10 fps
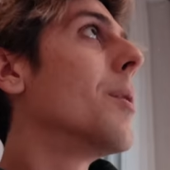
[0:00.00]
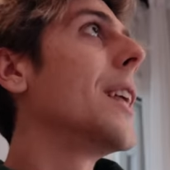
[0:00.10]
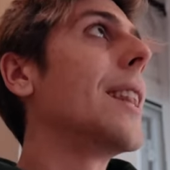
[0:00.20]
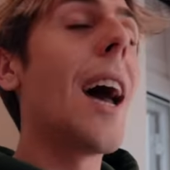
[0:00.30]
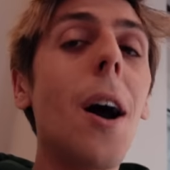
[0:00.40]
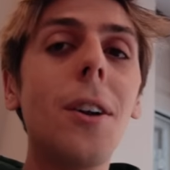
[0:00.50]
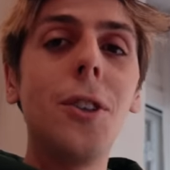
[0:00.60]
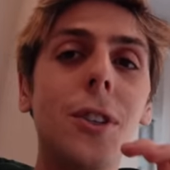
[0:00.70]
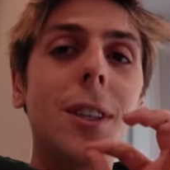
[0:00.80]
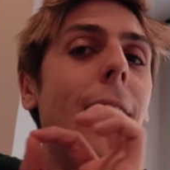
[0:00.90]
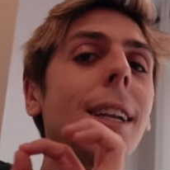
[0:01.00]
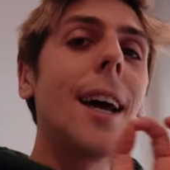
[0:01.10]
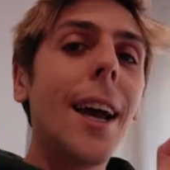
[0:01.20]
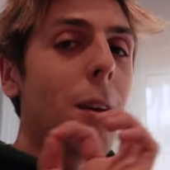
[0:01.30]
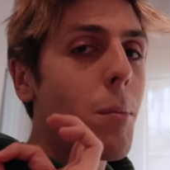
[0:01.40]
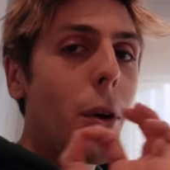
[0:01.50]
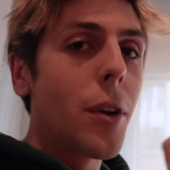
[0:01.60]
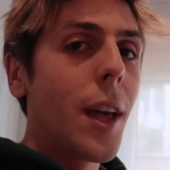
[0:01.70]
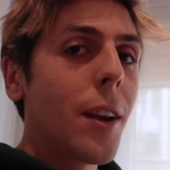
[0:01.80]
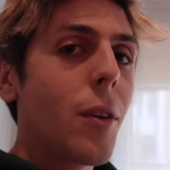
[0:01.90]
really loud, it's just like a tiny motor
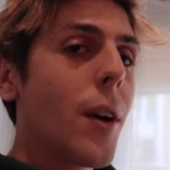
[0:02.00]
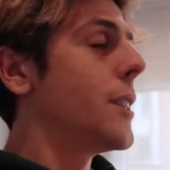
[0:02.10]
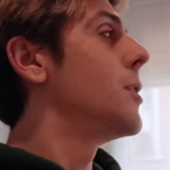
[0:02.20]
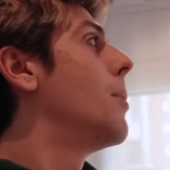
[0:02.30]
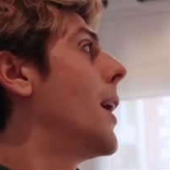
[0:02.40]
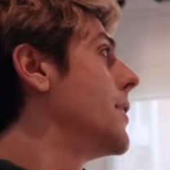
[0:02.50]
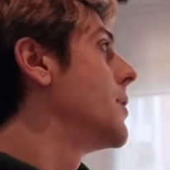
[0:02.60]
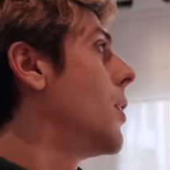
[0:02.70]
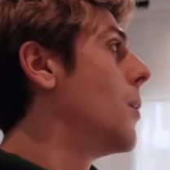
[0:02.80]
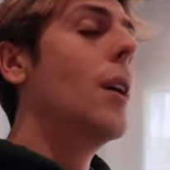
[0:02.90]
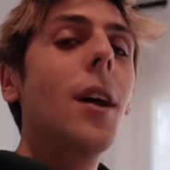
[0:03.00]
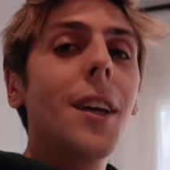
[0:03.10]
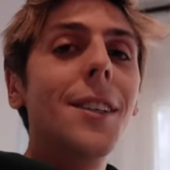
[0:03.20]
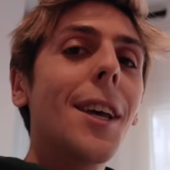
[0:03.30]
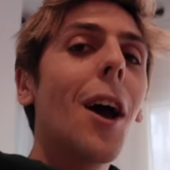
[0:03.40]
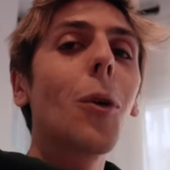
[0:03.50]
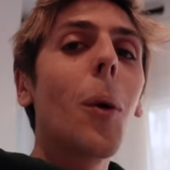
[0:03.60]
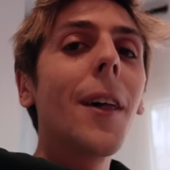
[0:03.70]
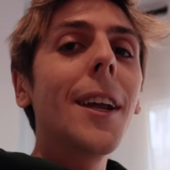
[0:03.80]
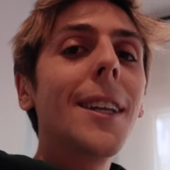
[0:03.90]
that crosses by. So sound
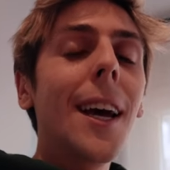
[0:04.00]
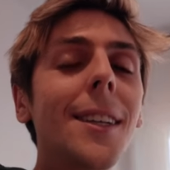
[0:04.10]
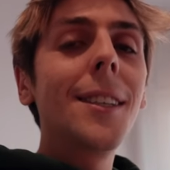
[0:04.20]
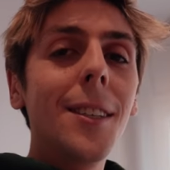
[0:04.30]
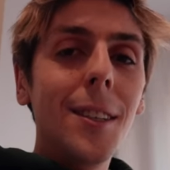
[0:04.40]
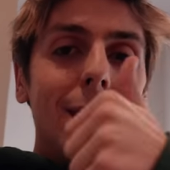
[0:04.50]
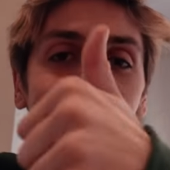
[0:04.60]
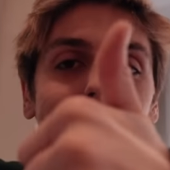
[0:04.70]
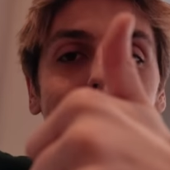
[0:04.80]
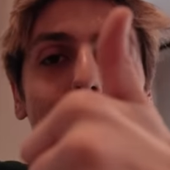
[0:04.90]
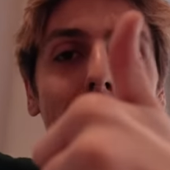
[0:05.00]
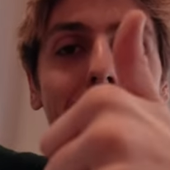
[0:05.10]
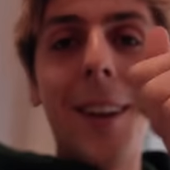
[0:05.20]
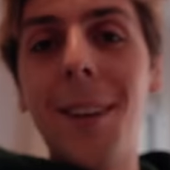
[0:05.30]
quality test accepted.